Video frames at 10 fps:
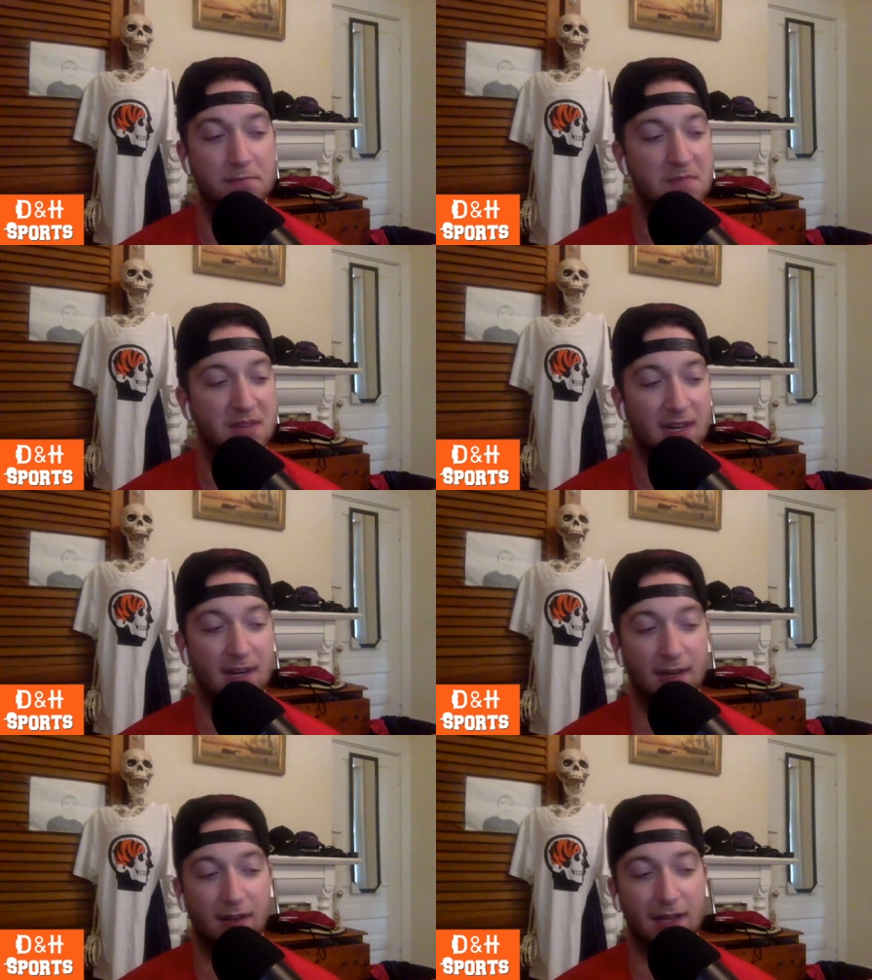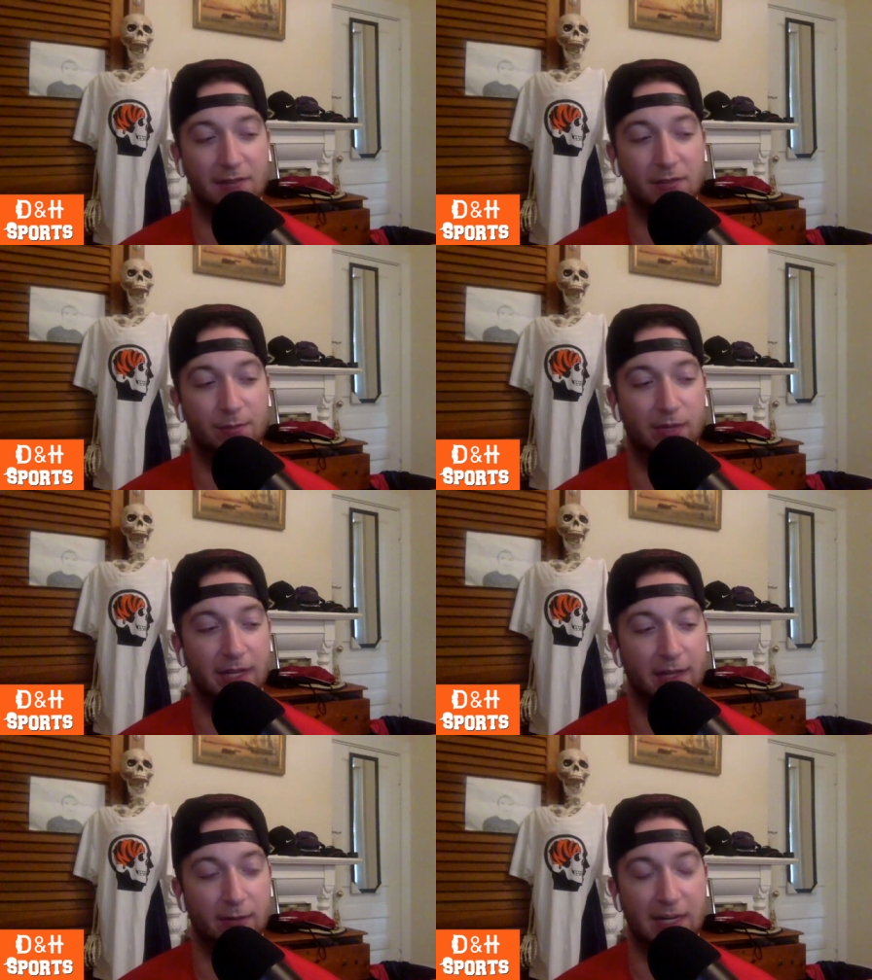maintain a level of
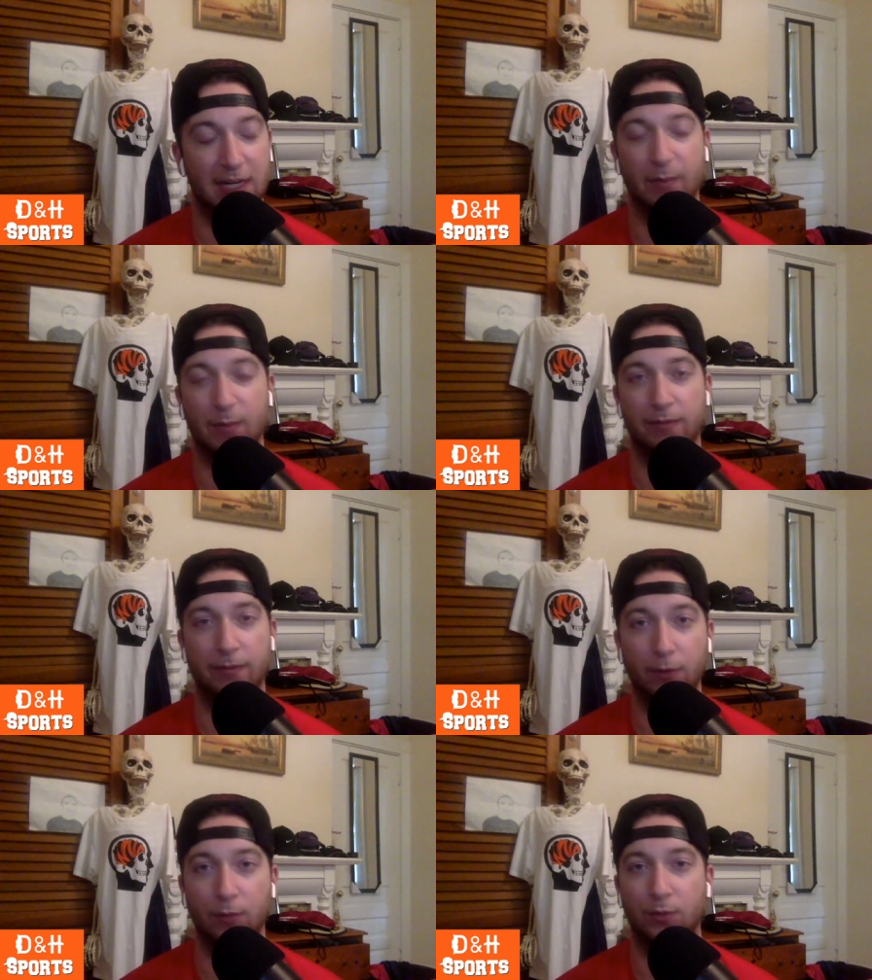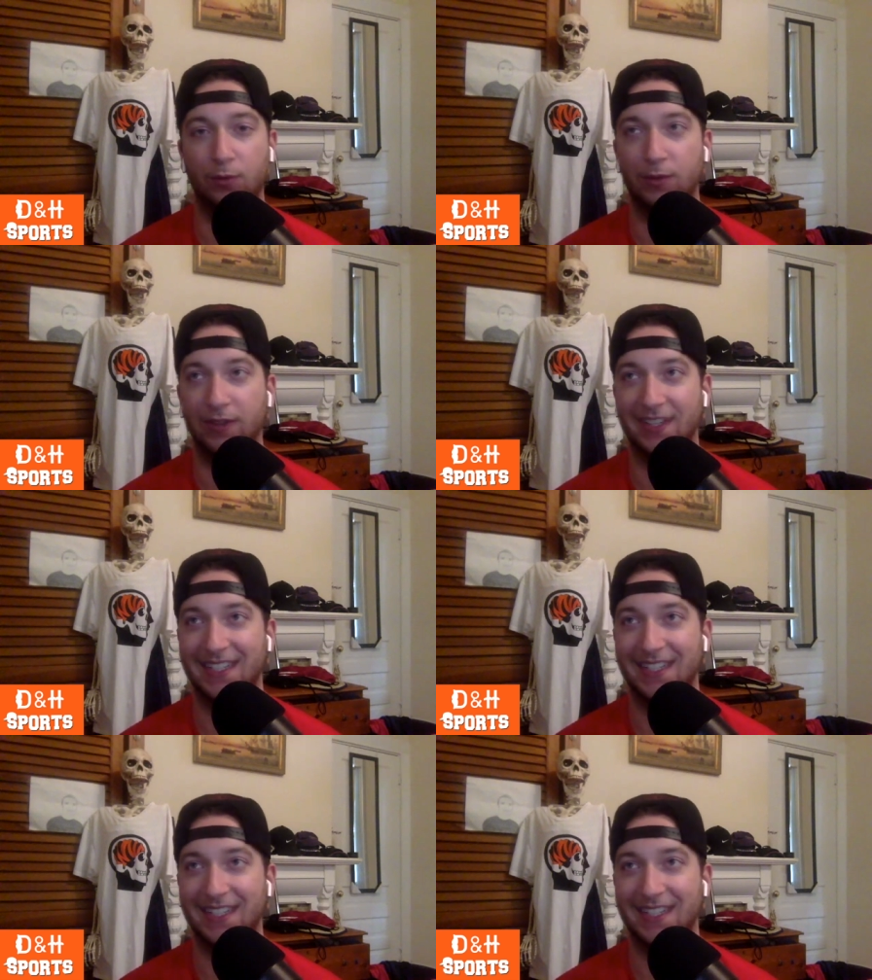play that will keep him affordable with the